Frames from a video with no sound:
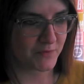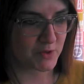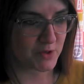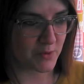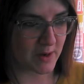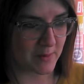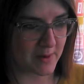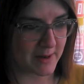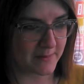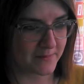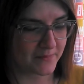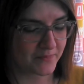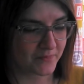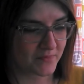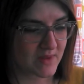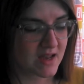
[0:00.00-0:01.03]
So anyway,
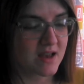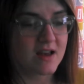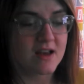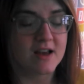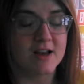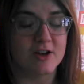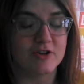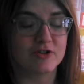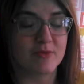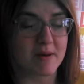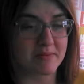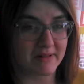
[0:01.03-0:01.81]
so my